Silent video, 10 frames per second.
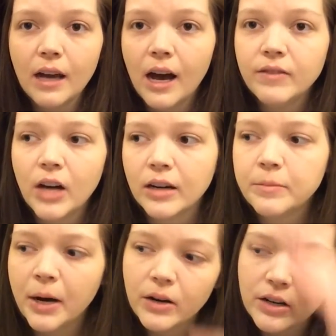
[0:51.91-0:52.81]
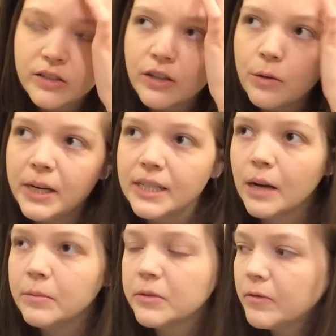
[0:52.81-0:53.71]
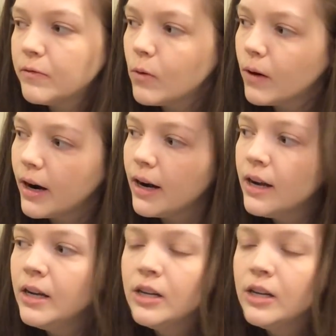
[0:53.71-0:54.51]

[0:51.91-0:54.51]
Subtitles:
I've talked about her so many times before.